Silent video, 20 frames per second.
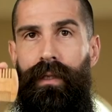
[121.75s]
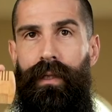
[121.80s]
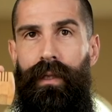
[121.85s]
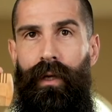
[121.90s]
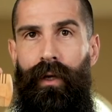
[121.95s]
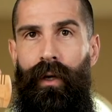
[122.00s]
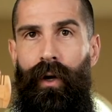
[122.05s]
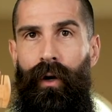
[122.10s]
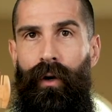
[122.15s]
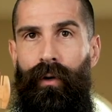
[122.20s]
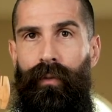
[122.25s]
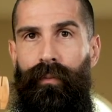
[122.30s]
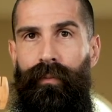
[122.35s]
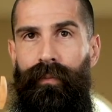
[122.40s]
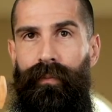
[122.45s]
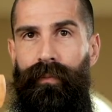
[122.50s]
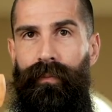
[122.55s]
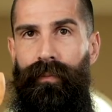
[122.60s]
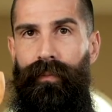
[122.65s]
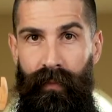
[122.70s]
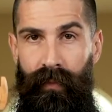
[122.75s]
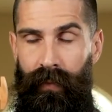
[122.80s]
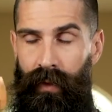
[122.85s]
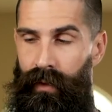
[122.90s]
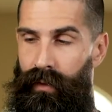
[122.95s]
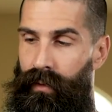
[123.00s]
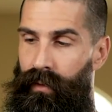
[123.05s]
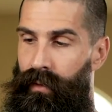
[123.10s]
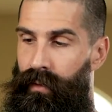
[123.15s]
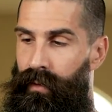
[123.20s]
the comb.
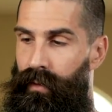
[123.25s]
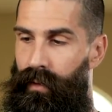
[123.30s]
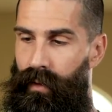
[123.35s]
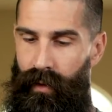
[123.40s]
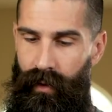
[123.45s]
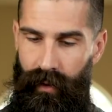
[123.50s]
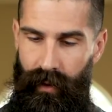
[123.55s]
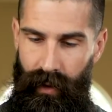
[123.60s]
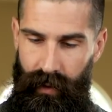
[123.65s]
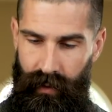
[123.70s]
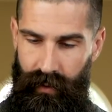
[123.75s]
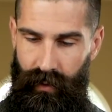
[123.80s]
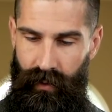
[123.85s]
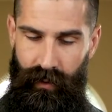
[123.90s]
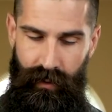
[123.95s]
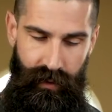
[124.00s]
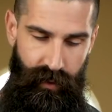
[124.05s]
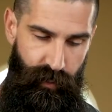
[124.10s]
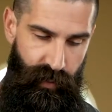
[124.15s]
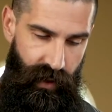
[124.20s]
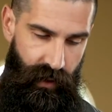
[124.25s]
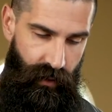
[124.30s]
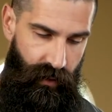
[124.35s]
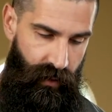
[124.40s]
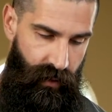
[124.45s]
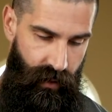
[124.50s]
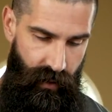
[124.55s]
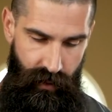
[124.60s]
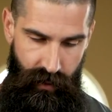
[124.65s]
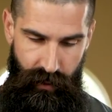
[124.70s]
All right, so there's the beard
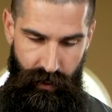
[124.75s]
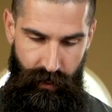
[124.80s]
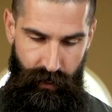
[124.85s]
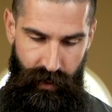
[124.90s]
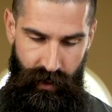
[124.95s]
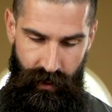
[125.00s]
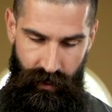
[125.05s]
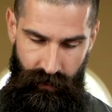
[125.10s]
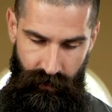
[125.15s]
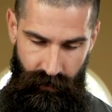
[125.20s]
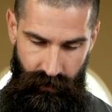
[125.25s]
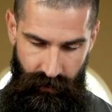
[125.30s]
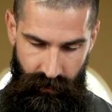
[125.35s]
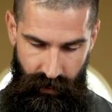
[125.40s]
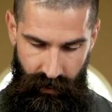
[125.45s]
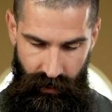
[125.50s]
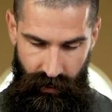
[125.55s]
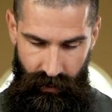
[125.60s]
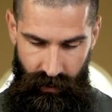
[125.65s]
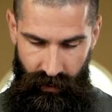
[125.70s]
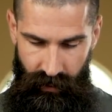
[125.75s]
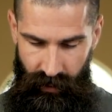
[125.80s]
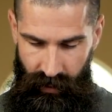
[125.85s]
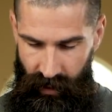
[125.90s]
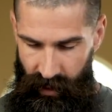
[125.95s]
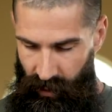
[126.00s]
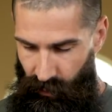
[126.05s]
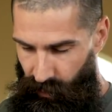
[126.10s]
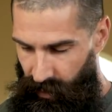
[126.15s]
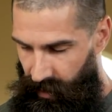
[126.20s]
comb.
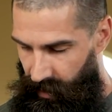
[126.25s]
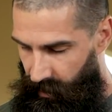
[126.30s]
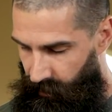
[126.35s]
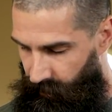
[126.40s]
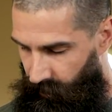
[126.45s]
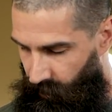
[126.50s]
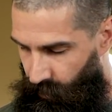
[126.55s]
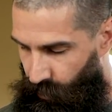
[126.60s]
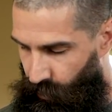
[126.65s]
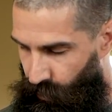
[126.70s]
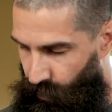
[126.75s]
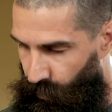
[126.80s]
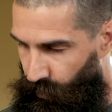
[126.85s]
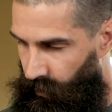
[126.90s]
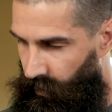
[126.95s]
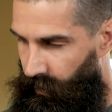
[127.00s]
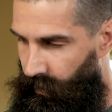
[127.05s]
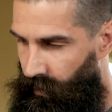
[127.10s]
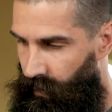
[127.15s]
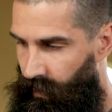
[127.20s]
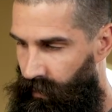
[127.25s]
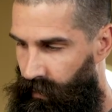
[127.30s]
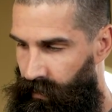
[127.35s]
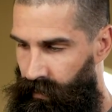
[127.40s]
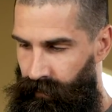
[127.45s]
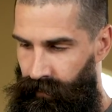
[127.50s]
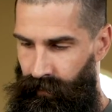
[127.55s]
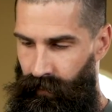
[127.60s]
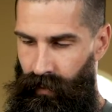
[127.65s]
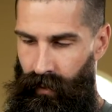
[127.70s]
And we have a cool little
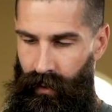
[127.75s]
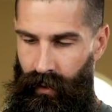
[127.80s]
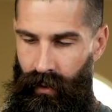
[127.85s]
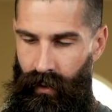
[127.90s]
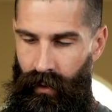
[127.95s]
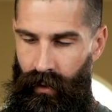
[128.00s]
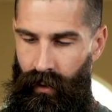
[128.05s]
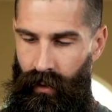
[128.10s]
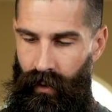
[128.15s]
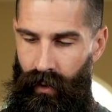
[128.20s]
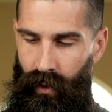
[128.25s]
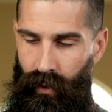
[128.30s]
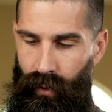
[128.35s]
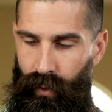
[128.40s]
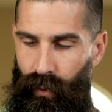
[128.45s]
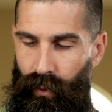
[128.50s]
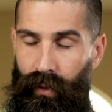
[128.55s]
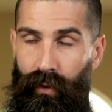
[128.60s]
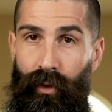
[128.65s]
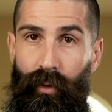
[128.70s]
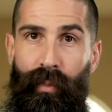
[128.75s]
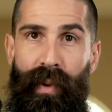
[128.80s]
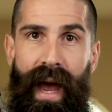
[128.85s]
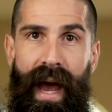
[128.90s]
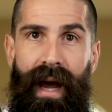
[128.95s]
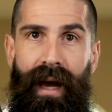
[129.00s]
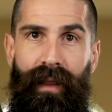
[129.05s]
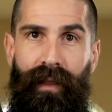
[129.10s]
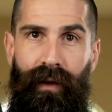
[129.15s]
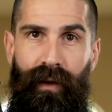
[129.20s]

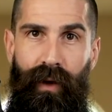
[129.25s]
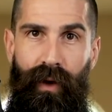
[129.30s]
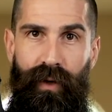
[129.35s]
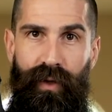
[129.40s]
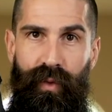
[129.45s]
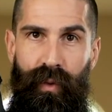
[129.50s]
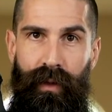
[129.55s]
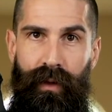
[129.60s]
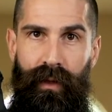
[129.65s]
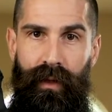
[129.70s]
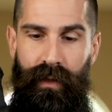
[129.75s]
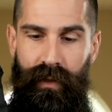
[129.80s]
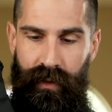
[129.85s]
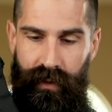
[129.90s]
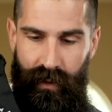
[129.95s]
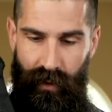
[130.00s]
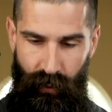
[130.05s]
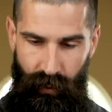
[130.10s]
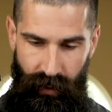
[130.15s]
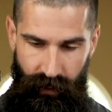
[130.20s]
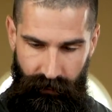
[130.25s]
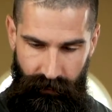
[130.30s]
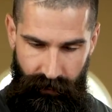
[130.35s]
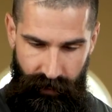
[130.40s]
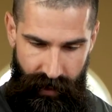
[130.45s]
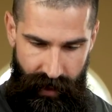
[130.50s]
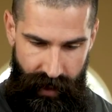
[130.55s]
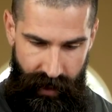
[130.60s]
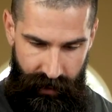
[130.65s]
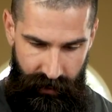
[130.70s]
bag that goes with this. So we have
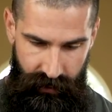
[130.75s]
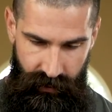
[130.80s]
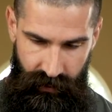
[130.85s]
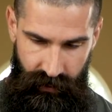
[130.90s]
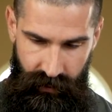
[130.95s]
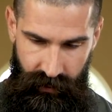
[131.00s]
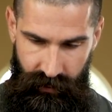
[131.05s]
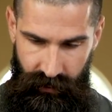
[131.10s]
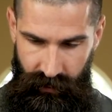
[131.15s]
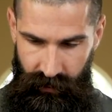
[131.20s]
that.